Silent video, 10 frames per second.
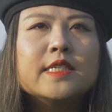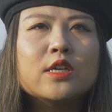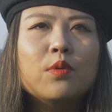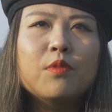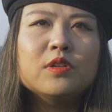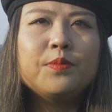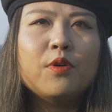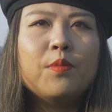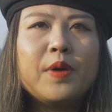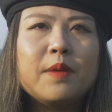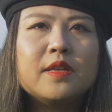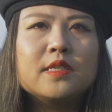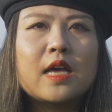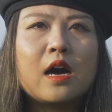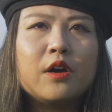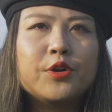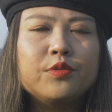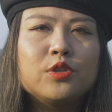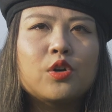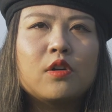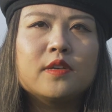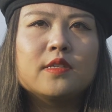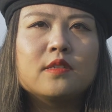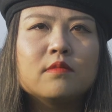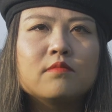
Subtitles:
so multiple payments are a good choice.